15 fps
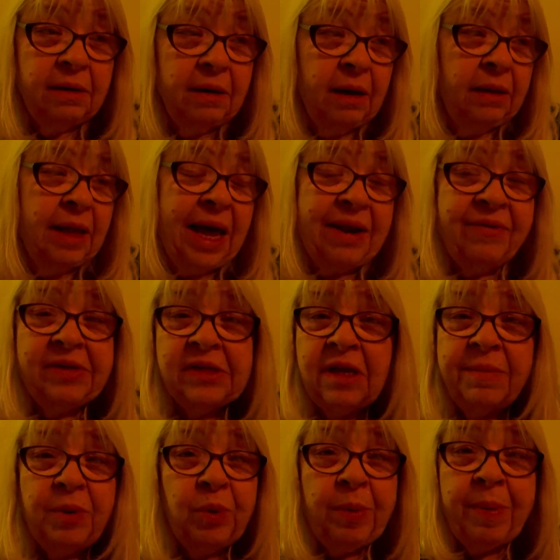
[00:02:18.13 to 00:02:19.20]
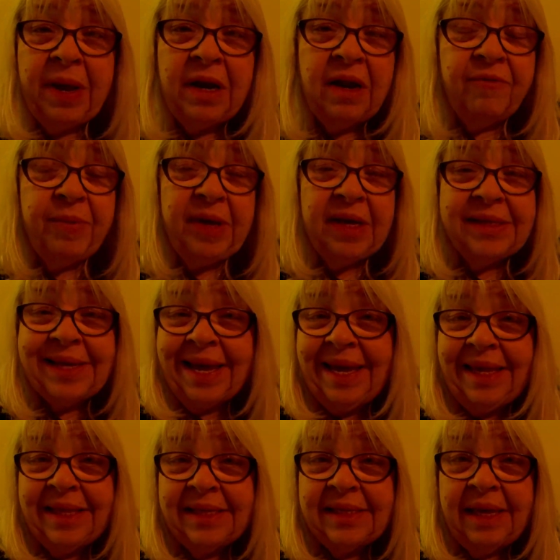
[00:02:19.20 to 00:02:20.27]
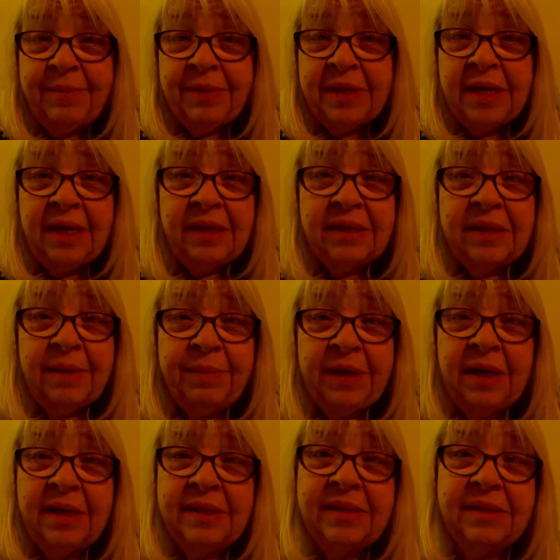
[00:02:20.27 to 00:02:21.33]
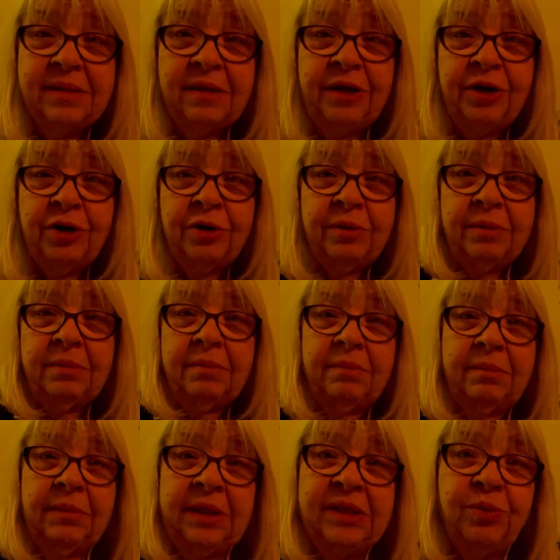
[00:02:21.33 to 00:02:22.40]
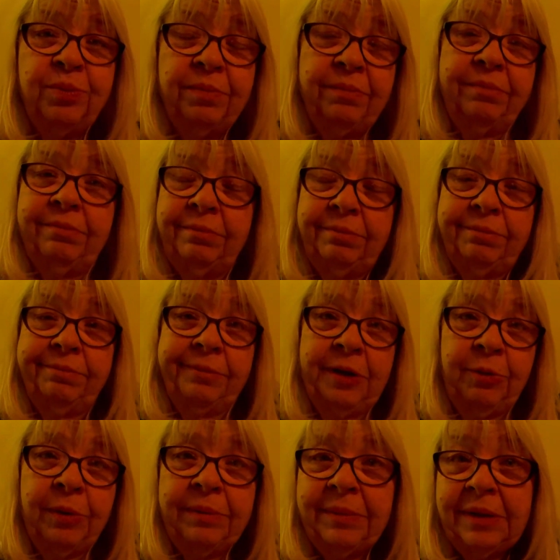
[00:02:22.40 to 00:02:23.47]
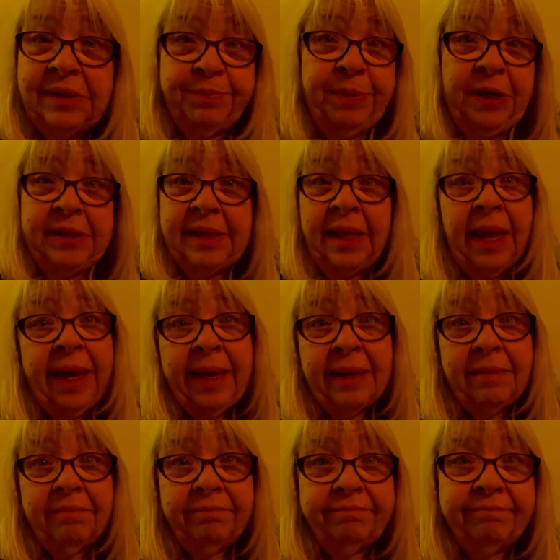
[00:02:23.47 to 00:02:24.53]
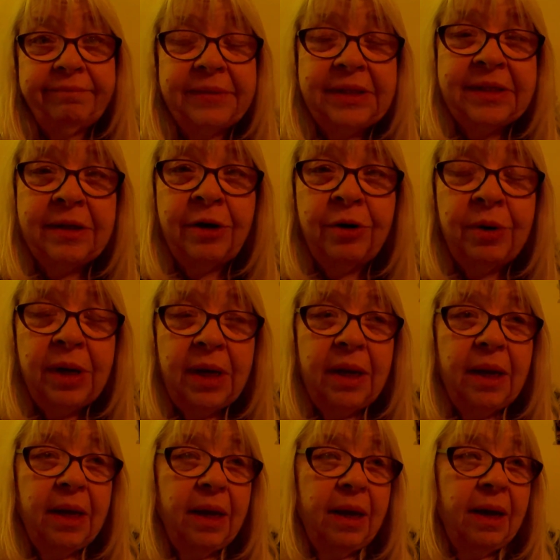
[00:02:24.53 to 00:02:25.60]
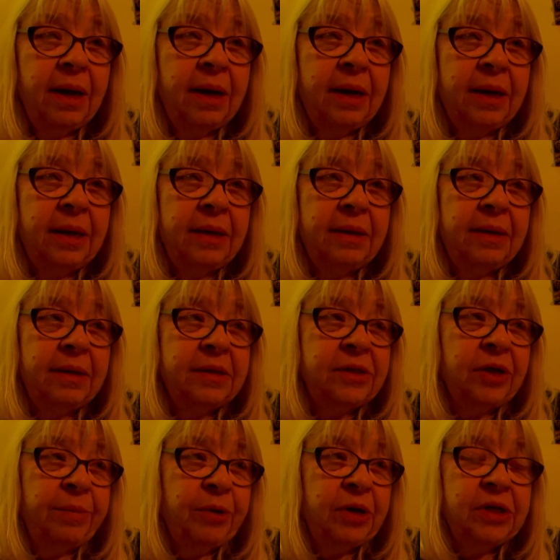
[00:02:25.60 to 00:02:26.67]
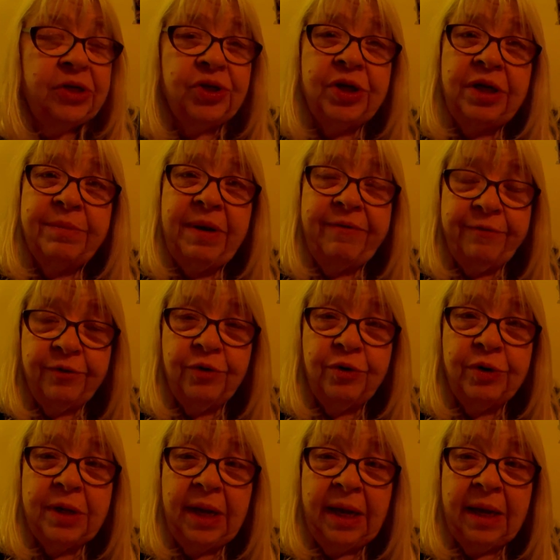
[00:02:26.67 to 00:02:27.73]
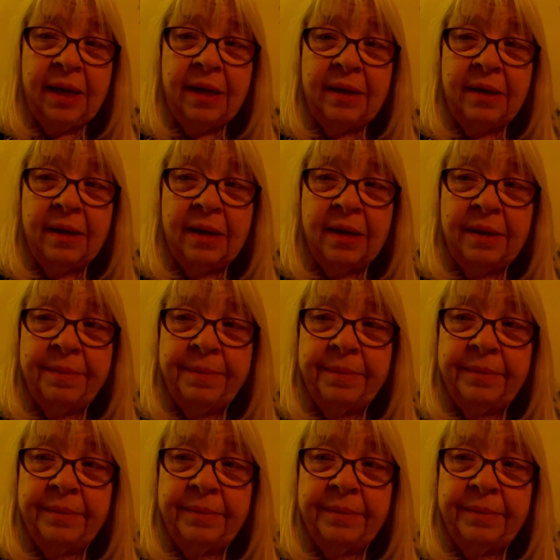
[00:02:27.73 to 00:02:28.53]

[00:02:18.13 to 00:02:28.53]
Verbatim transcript: a lot of it's going to be repetitive because I eat the same things, not because you know it's well, it's because I like it. So, uh, so I'm going to show you my food and uh,